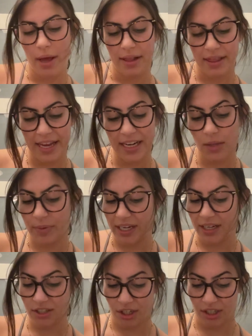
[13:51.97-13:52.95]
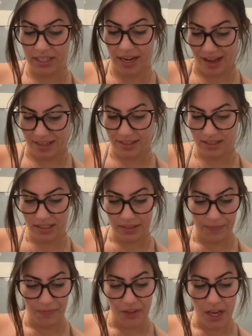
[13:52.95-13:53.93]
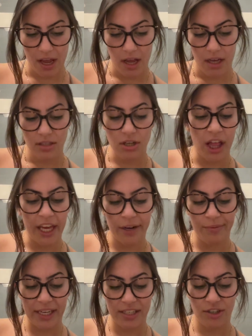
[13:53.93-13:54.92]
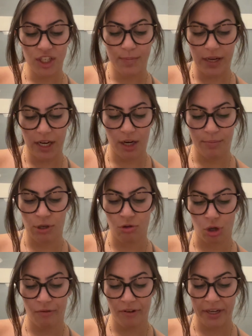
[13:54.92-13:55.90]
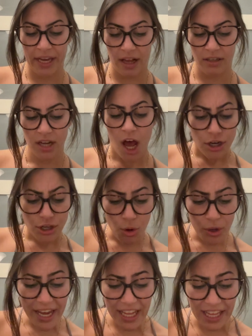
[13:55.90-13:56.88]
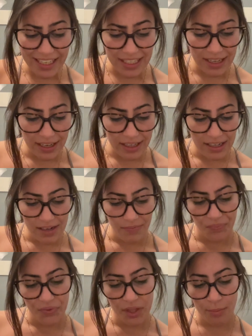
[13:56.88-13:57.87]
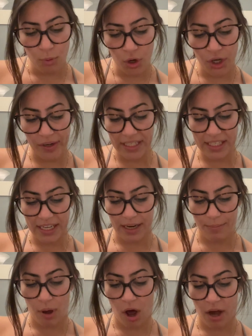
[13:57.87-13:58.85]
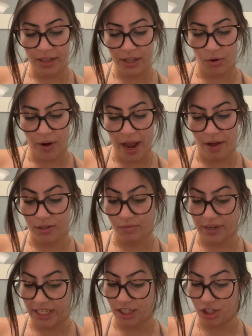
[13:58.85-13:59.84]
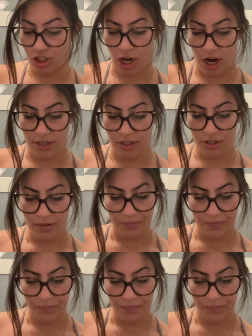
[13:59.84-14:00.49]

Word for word: Then the pig turned to us. Talia raised her spear, but Grover yelled, Don't kill it! The boar grunted and pawed the ground, ready to charge.